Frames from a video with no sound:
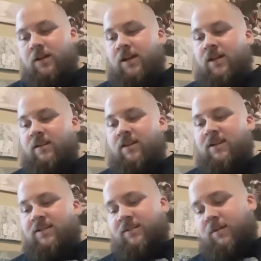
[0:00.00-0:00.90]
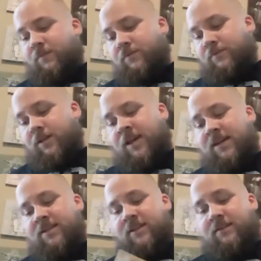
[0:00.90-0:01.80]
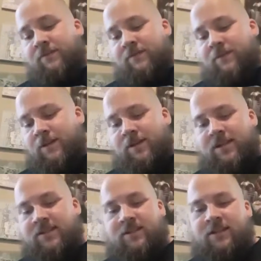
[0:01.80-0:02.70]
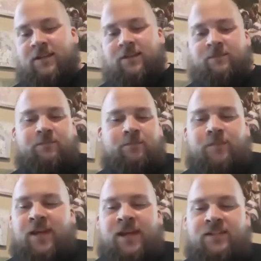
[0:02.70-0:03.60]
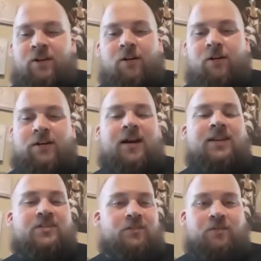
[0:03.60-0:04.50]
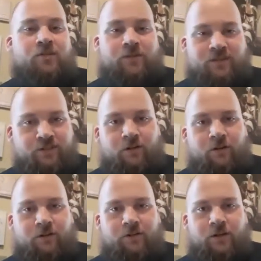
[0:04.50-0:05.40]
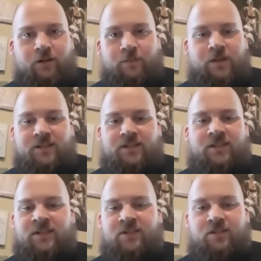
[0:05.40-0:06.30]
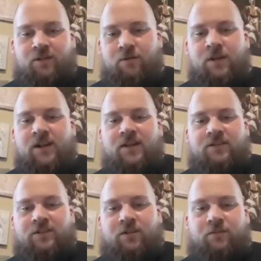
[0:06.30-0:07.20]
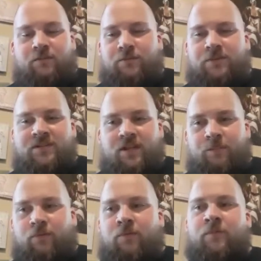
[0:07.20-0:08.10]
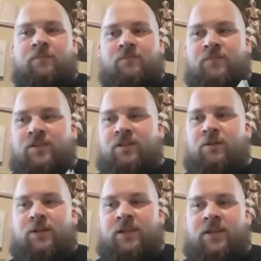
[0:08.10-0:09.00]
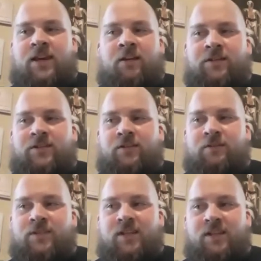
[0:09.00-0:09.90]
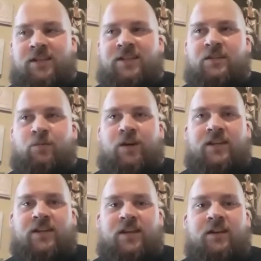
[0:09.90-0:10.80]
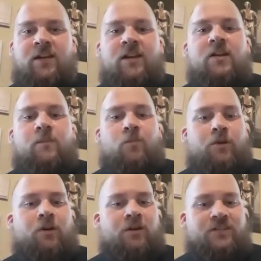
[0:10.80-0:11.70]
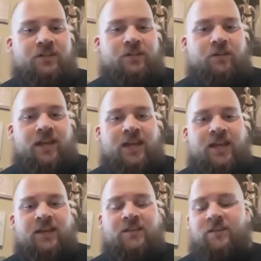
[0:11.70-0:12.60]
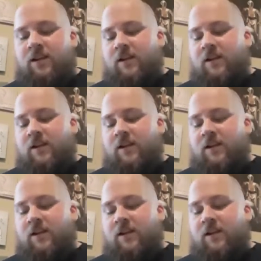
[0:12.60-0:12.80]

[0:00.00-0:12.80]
then next up, I mean, it's hard not to enjoy this card, because it's so simple, so yet also such an easy way to get more cards into your hand